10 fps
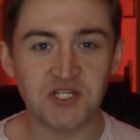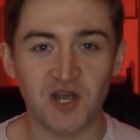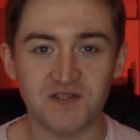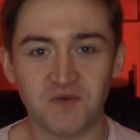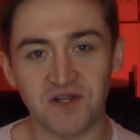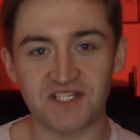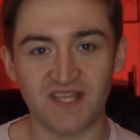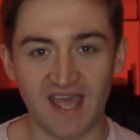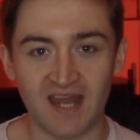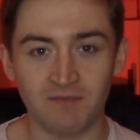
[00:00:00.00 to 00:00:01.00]
sure to watch to
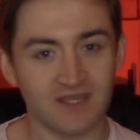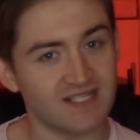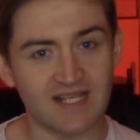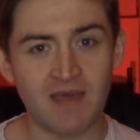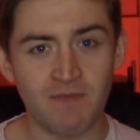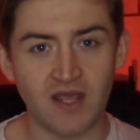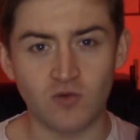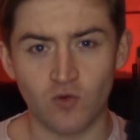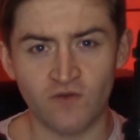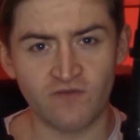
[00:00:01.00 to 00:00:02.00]
the end because I made
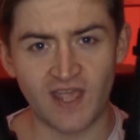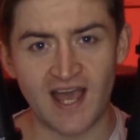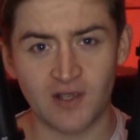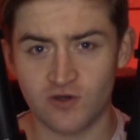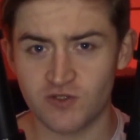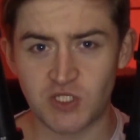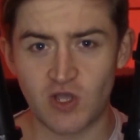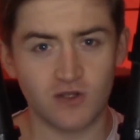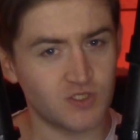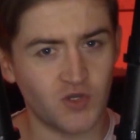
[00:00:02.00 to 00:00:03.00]
one VR gun
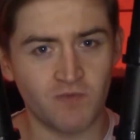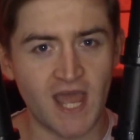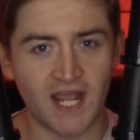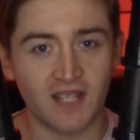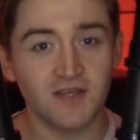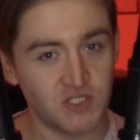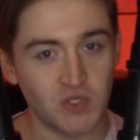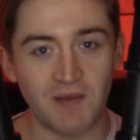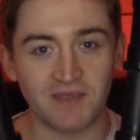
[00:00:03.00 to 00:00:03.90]
stock too many, so I'm